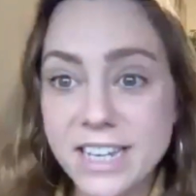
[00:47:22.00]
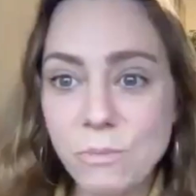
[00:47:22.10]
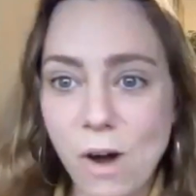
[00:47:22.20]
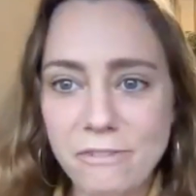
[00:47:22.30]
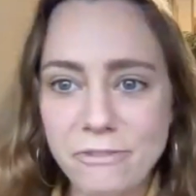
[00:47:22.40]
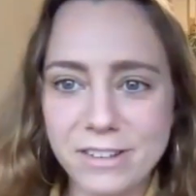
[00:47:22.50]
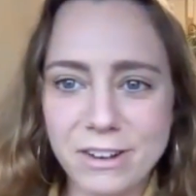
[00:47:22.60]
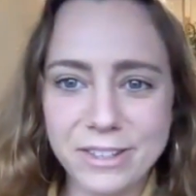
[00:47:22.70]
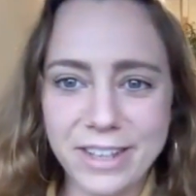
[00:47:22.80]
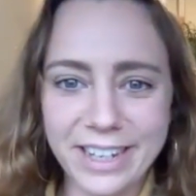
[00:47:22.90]
need Wi-Fi, as
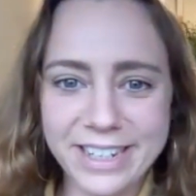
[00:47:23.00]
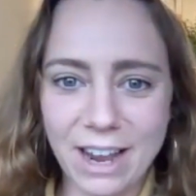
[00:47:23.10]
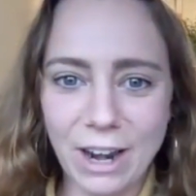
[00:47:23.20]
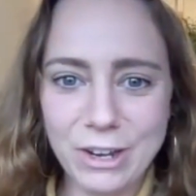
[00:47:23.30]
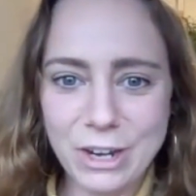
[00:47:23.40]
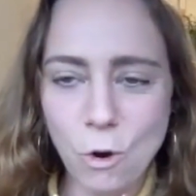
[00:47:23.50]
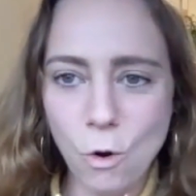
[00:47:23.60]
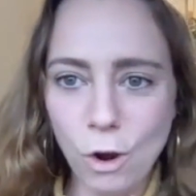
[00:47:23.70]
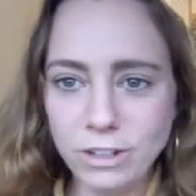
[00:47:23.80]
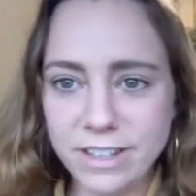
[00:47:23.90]
long as I can download it
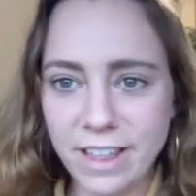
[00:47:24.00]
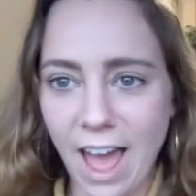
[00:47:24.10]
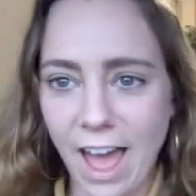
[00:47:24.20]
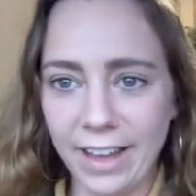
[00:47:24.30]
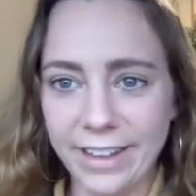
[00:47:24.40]
all onto there.